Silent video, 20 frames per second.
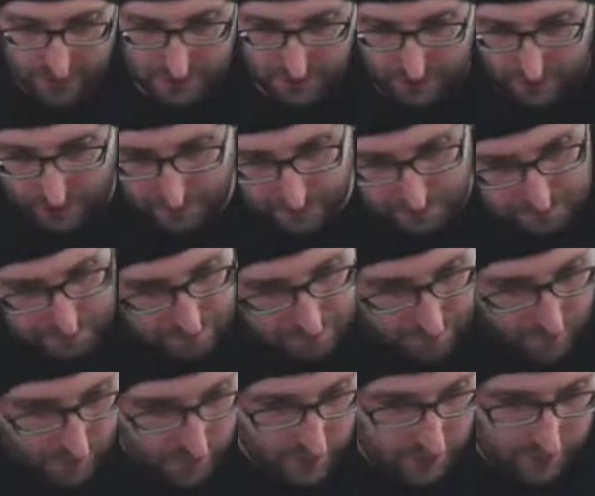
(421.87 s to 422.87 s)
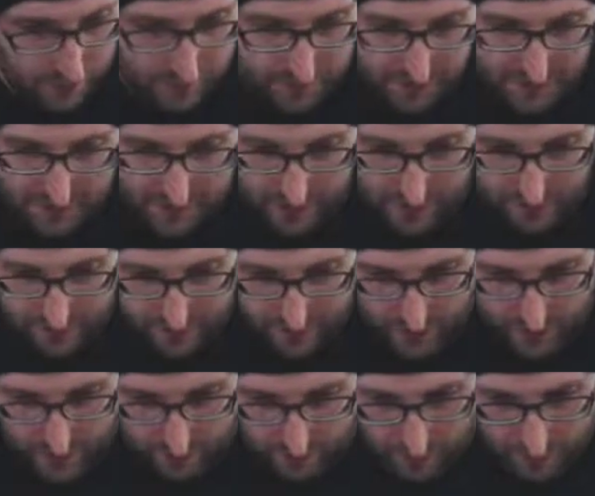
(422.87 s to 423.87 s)
but, you know, that's the name of the
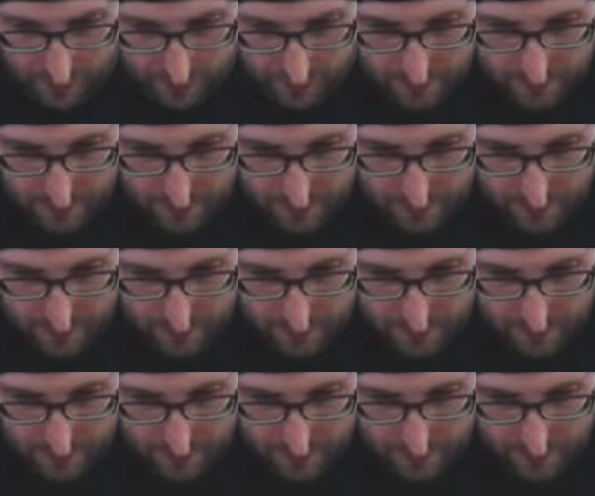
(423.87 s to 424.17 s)
game, right?